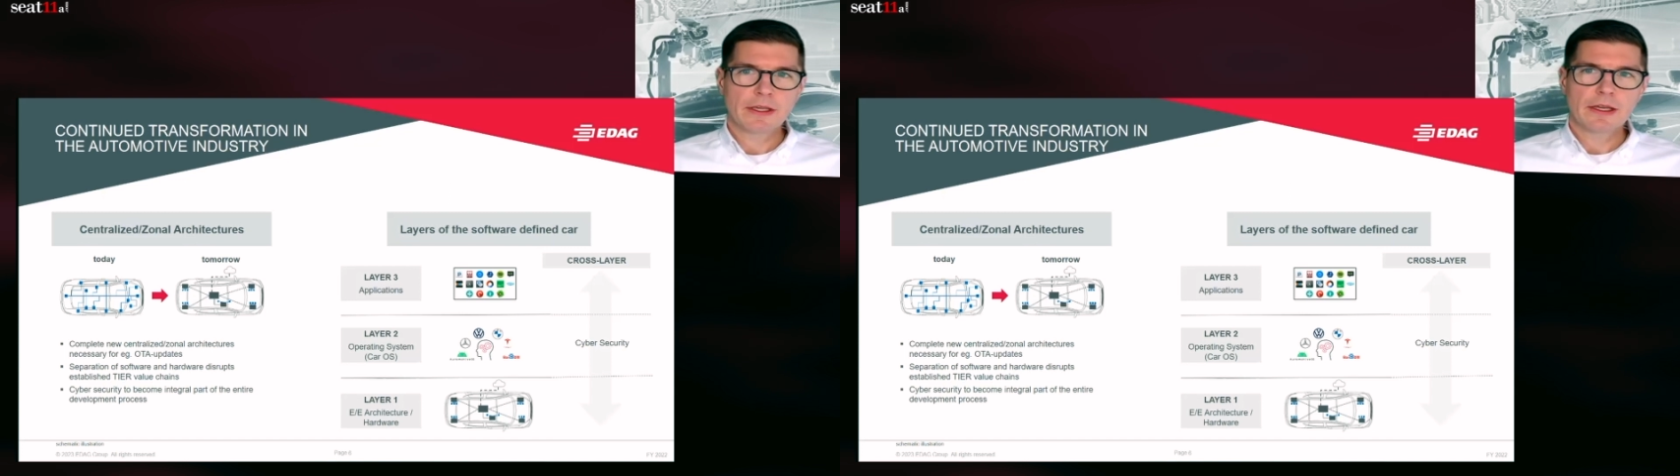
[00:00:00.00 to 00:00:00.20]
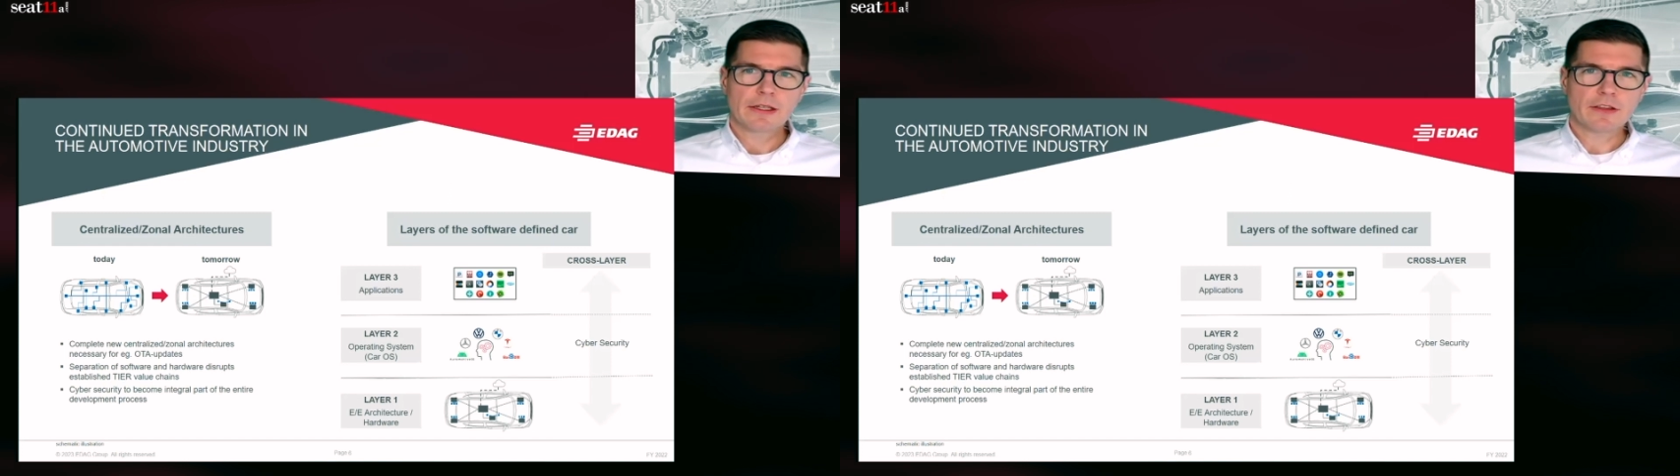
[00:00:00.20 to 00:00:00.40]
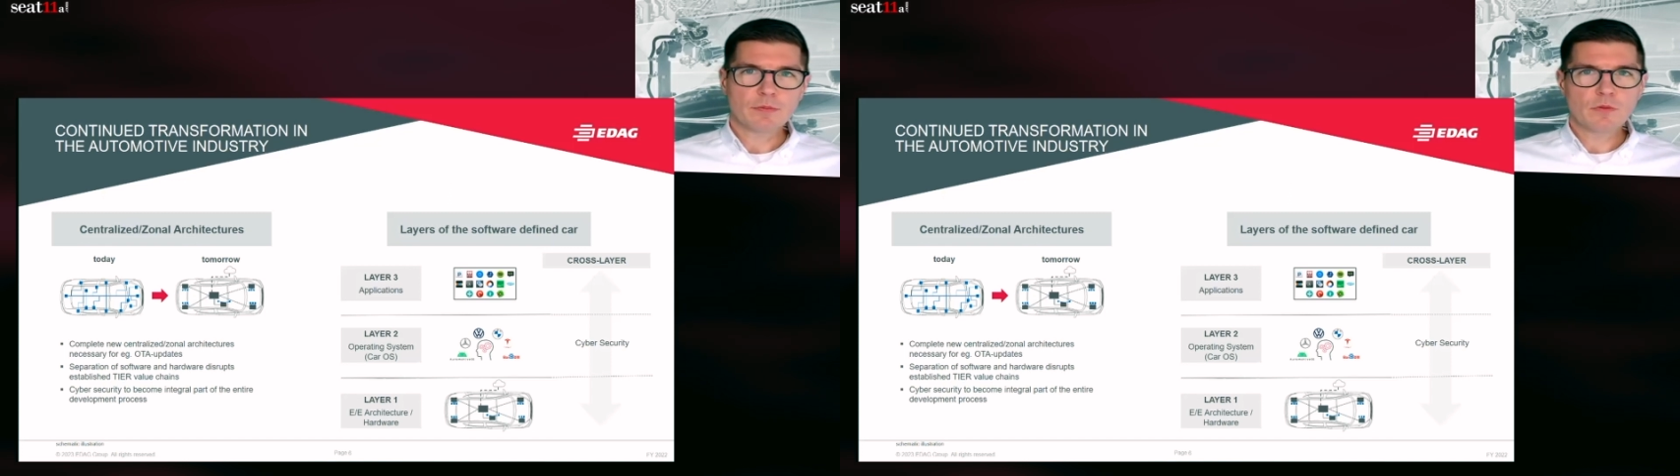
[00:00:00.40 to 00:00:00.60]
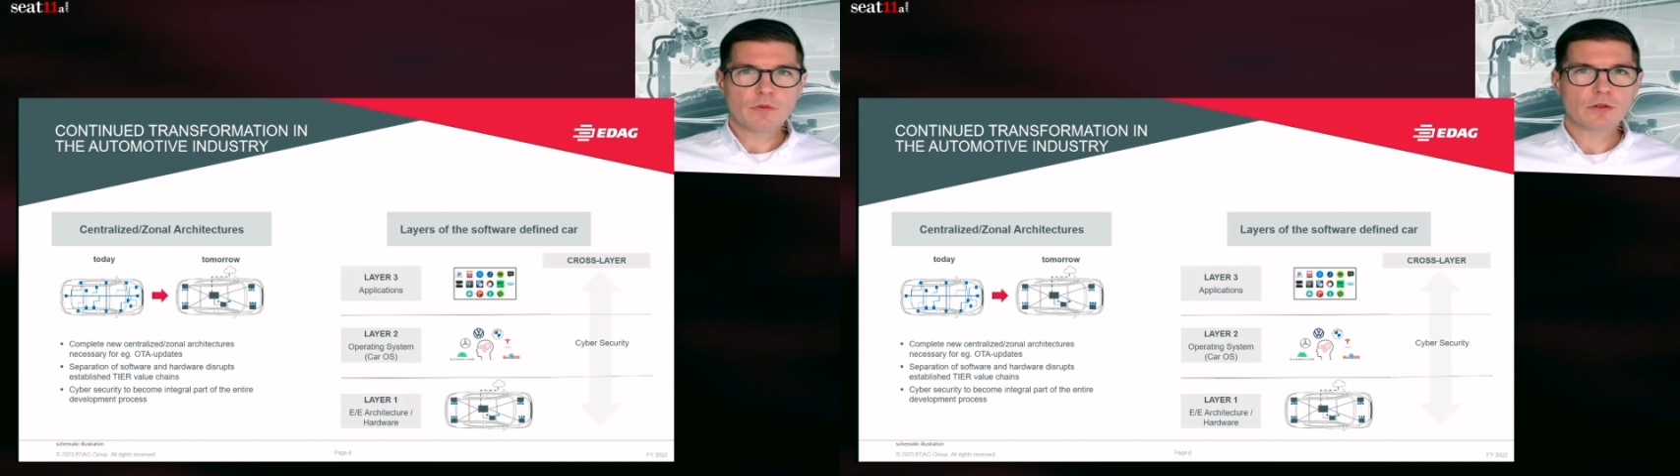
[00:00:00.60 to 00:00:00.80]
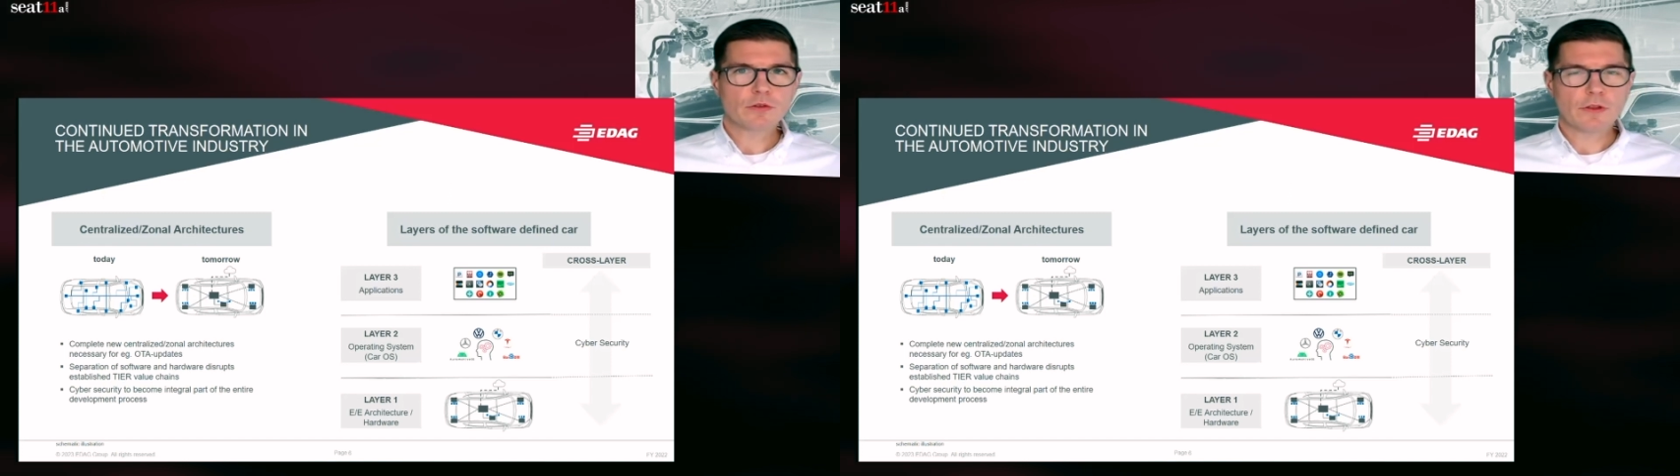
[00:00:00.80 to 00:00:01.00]
Let's move
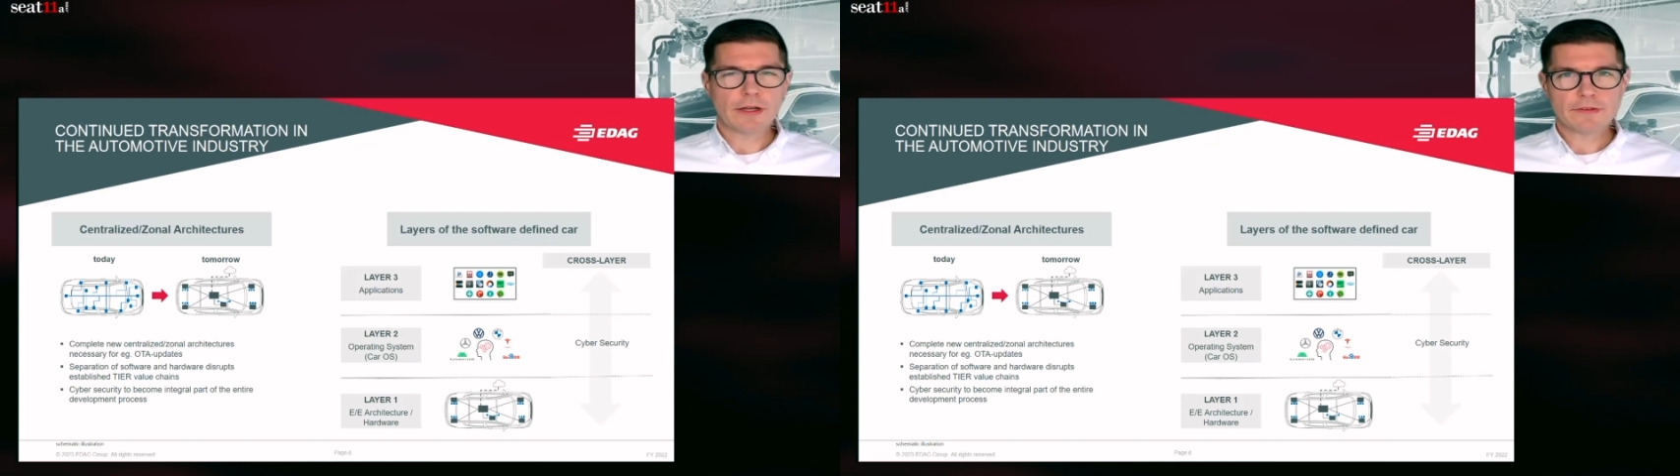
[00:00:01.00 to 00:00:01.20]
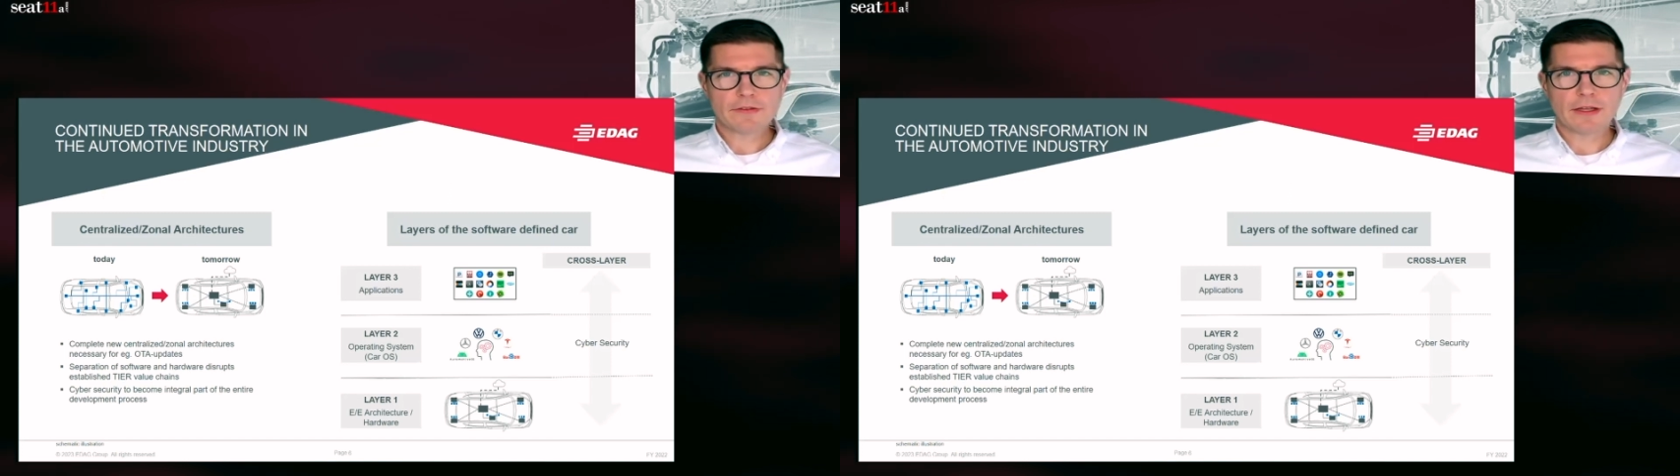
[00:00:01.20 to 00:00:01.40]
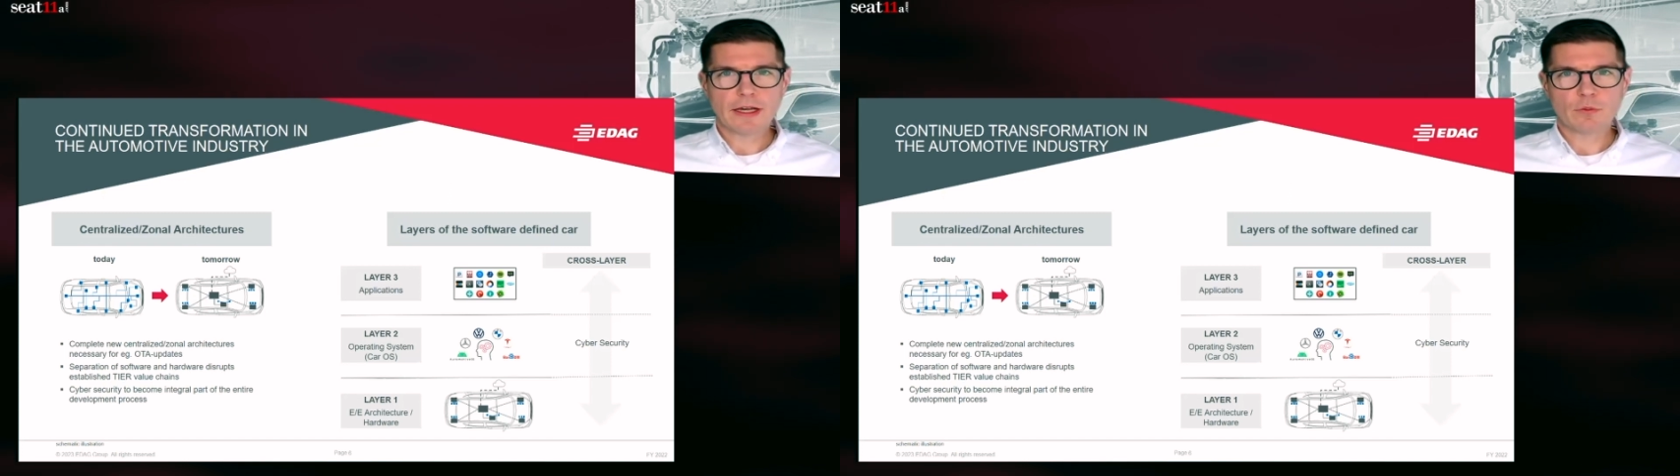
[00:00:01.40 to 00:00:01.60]
on to the next slide,